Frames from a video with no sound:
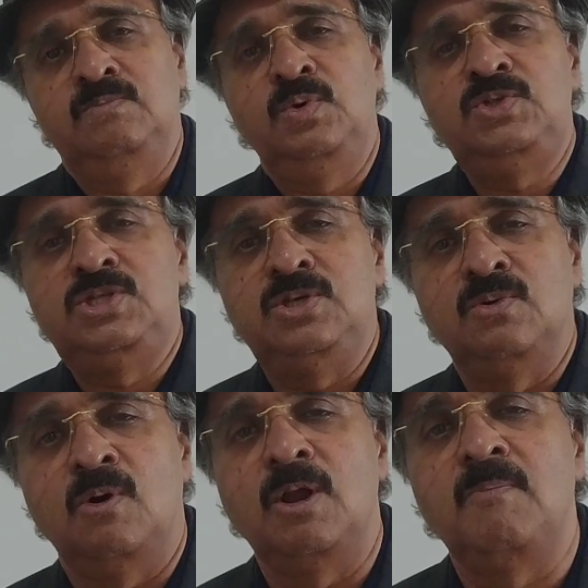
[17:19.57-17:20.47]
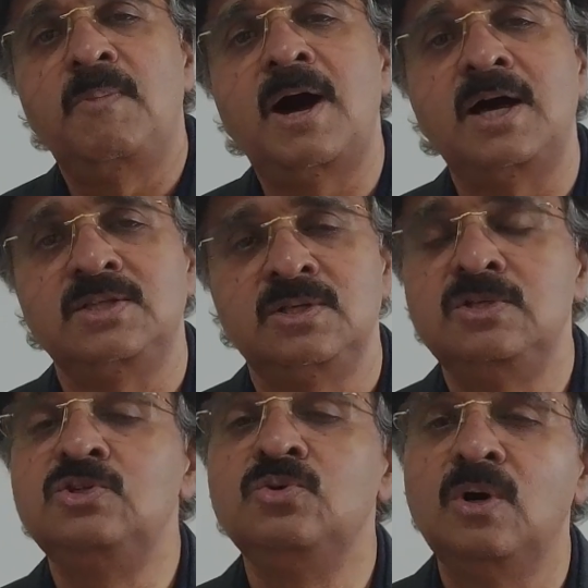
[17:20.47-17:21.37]
puts you on a path
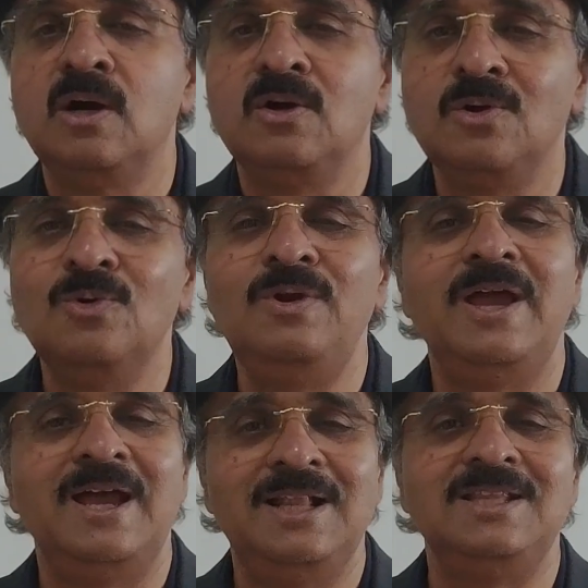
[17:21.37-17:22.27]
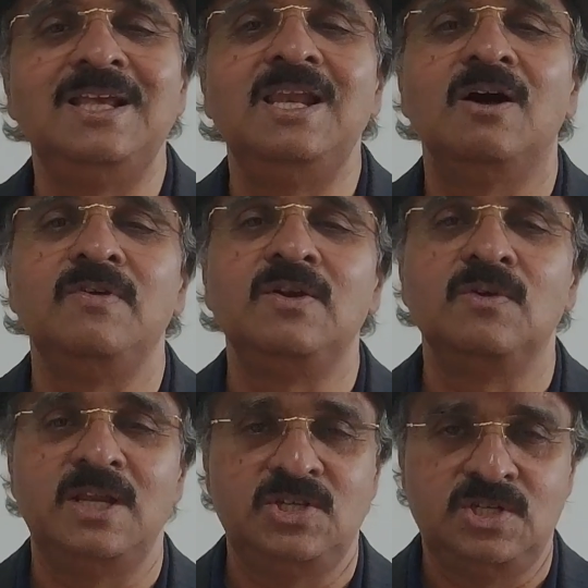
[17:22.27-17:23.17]
to a good, healthy, loving
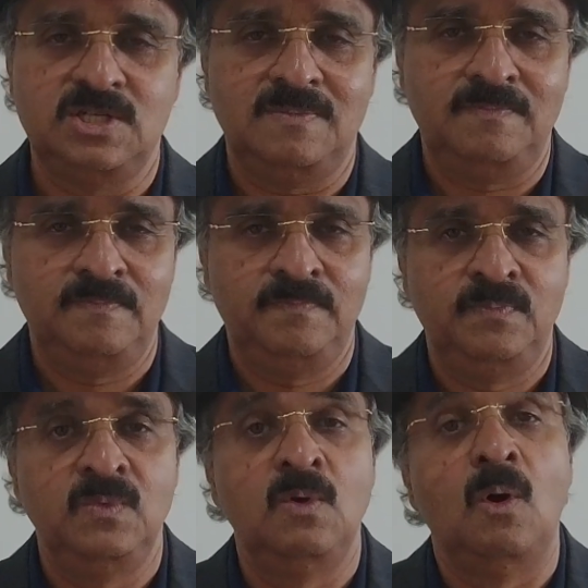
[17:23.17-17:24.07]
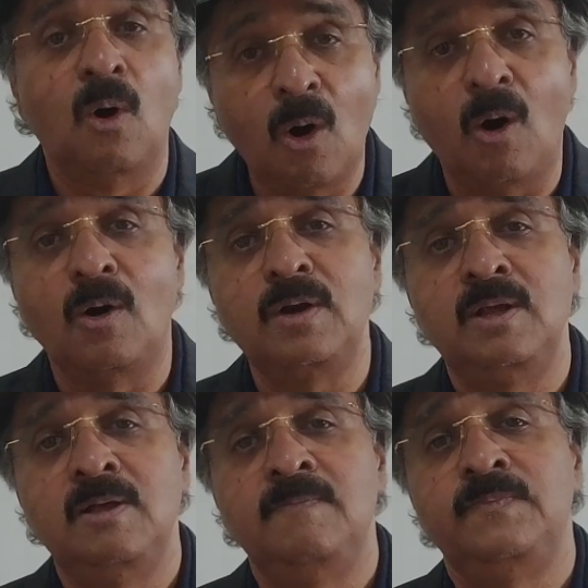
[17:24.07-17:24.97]
relationship. Or
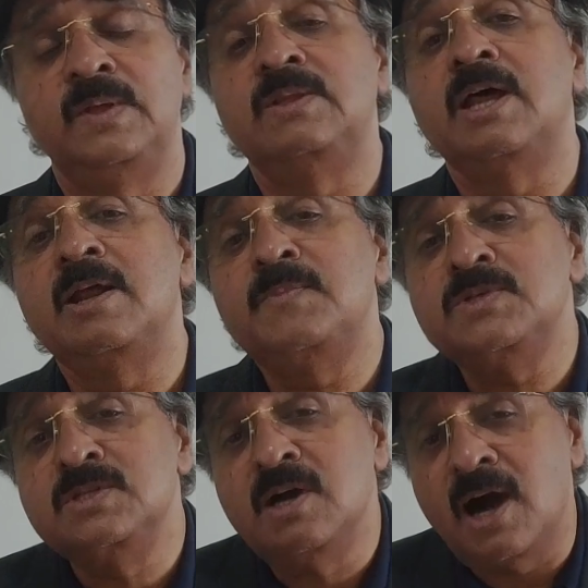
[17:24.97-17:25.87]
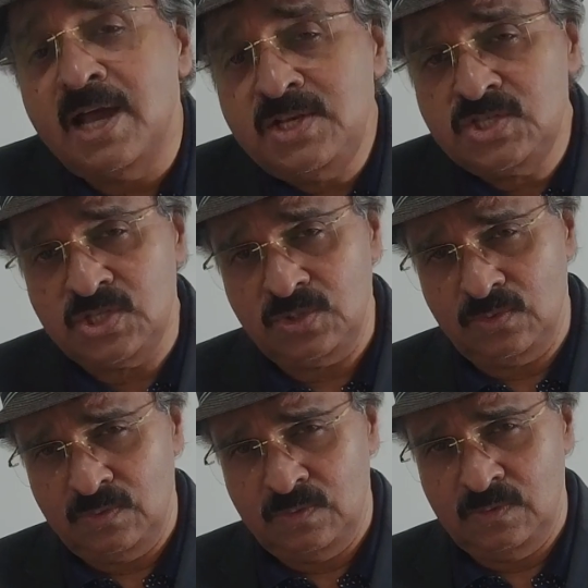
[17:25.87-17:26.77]
the therapist guides you
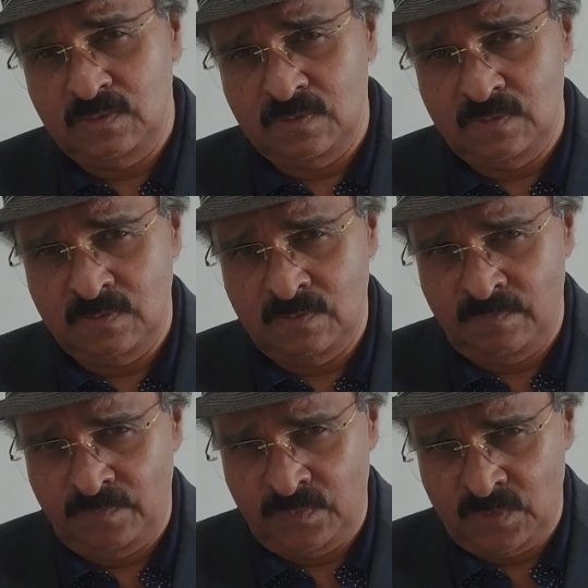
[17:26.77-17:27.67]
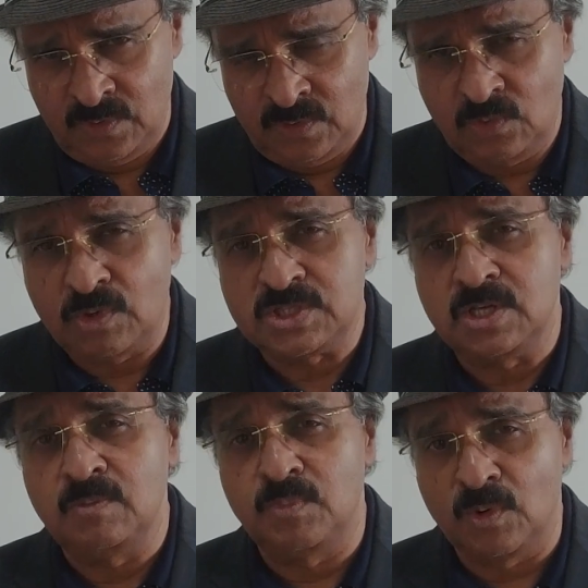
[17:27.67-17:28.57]
through a
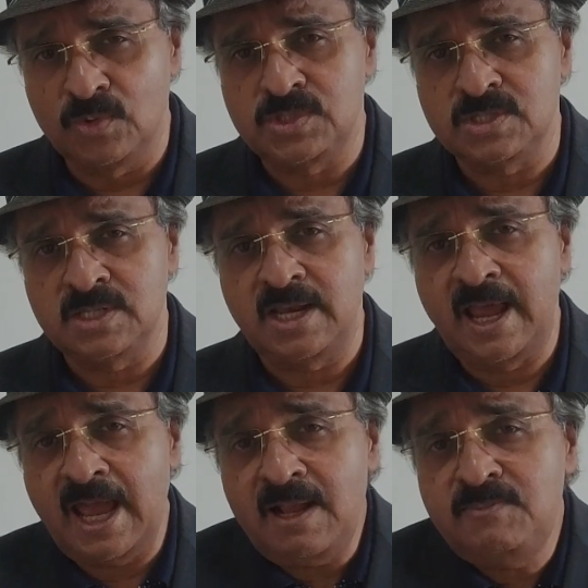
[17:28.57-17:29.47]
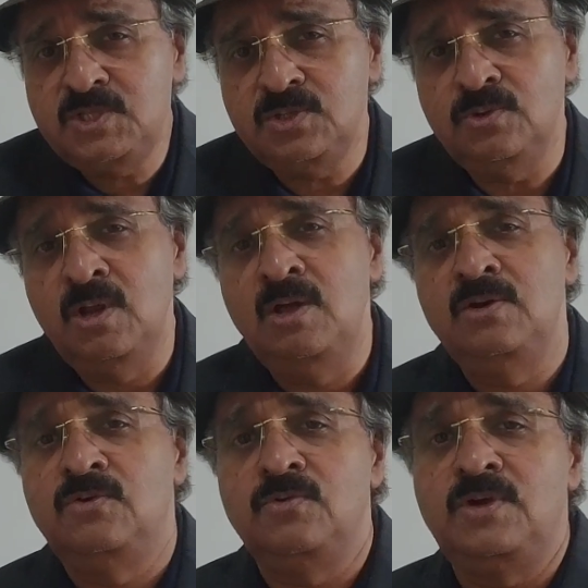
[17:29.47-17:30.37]
certain process and helps you
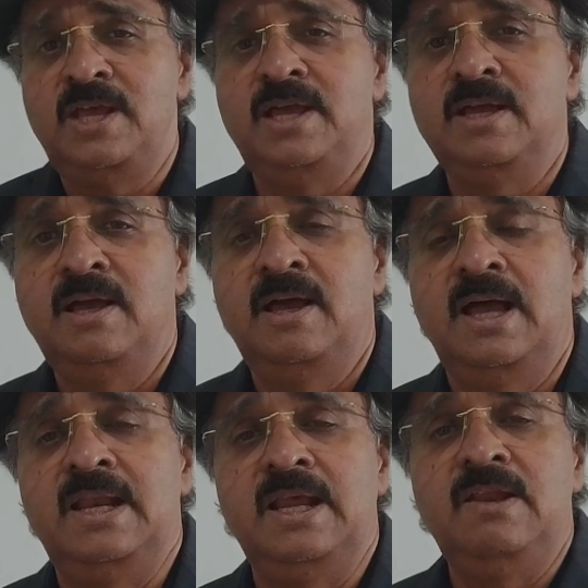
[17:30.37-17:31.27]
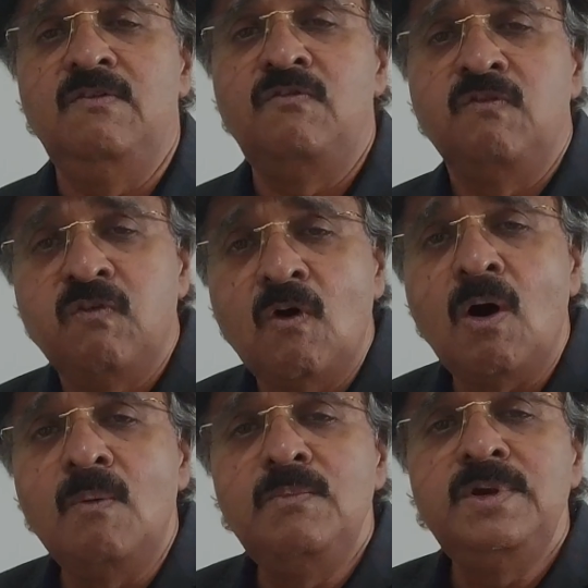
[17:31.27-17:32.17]
to take an
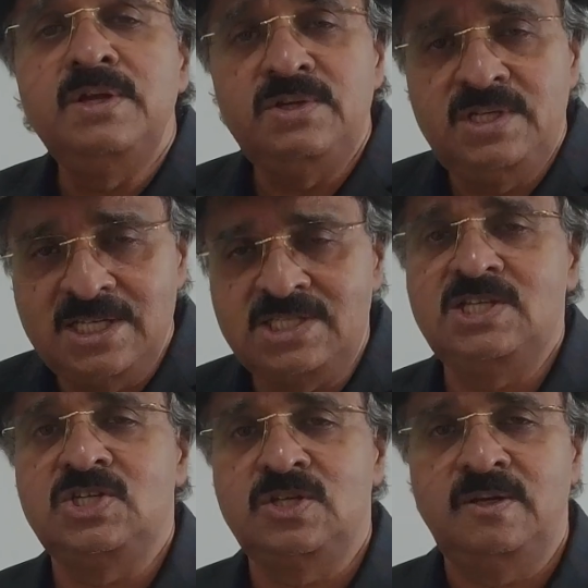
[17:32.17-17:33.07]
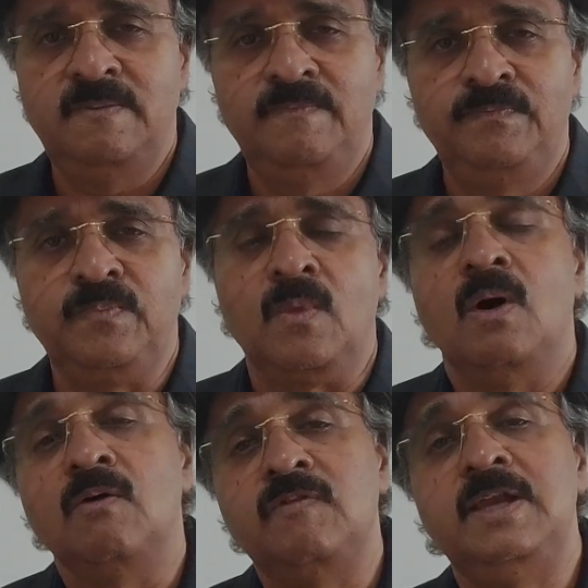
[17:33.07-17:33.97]
informed decision
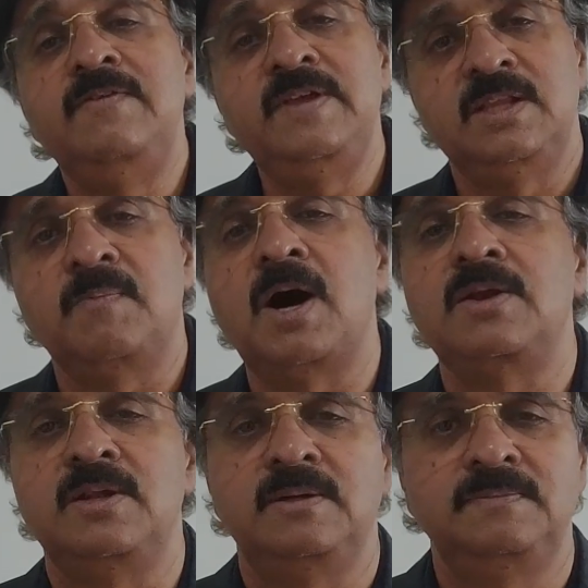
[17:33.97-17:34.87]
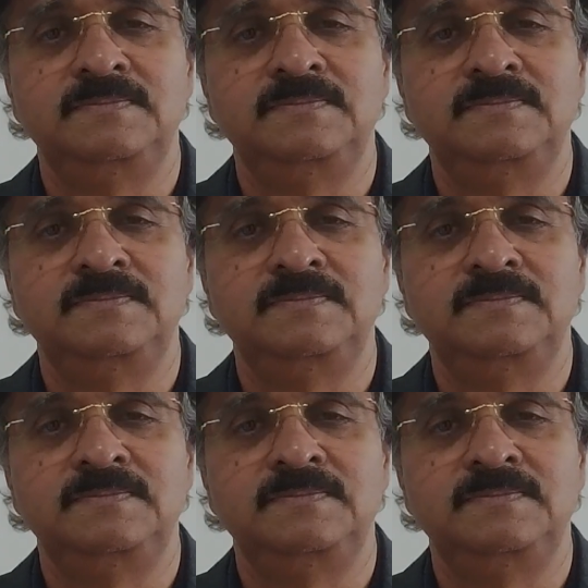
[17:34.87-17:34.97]
of leaving the partner.